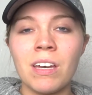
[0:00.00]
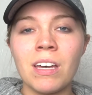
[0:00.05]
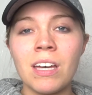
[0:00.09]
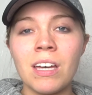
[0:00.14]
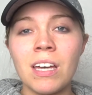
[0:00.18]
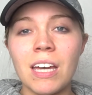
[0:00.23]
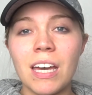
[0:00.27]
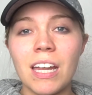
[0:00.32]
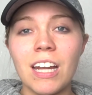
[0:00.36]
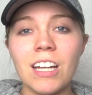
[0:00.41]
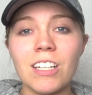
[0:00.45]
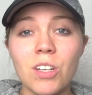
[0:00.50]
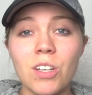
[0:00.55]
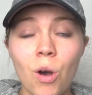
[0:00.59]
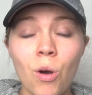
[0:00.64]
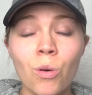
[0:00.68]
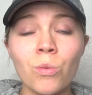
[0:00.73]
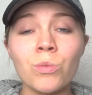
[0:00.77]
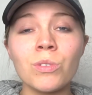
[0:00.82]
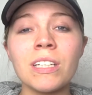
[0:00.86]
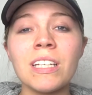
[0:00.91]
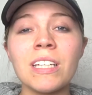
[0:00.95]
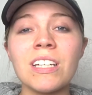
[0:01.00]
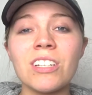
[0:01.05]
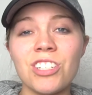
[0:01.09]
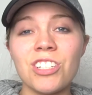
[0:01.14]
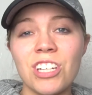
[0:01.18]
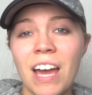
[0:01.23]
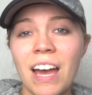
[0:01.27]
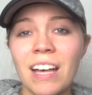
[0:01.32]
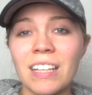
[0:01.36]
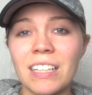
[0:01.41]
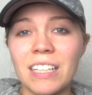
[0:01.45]
It is only a
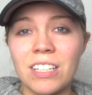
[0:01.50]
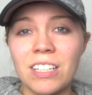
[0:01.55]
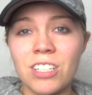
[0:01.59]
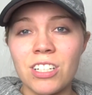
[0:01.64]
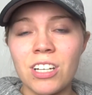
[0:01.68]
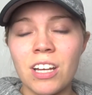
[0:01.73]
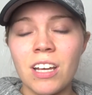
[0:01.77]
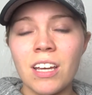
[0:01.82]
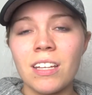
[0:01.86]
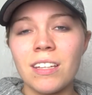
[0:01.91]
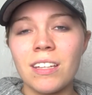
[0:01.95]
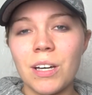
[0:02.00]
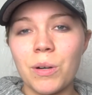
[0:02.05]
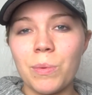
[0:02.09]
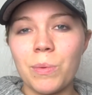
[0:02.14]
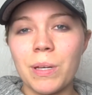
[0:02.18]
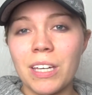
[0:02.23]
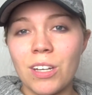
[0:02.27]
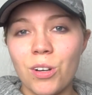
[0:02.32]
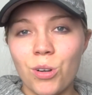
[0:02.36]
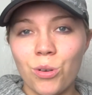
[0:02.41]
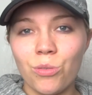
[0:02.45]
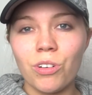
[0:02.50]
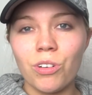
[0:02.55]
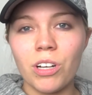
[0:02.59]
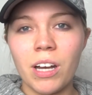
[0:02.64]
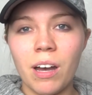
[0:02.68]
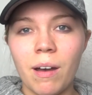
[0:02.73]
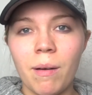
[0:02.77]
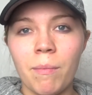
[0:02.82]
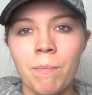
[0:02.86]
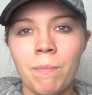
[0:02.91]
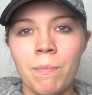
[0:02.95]
challenge that we can
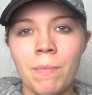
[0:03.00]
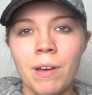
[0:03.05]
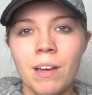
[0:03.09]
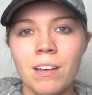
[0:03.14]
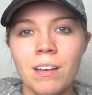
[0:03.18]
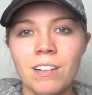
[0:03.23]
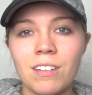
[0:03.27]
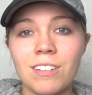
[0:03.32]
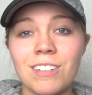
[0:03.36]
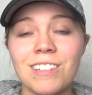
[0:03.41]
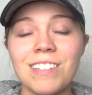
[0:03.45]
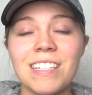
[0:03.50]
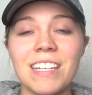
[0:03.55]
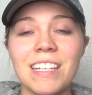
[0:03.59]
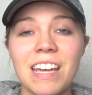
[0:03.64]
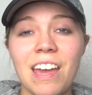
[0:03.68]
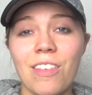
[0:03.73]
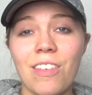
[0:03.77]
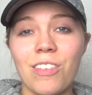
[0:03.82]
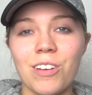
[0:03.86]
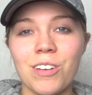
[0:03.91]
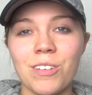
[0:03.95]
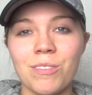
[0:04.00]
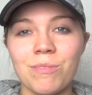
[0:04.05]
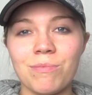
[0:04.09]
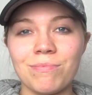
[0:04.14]
overcome together.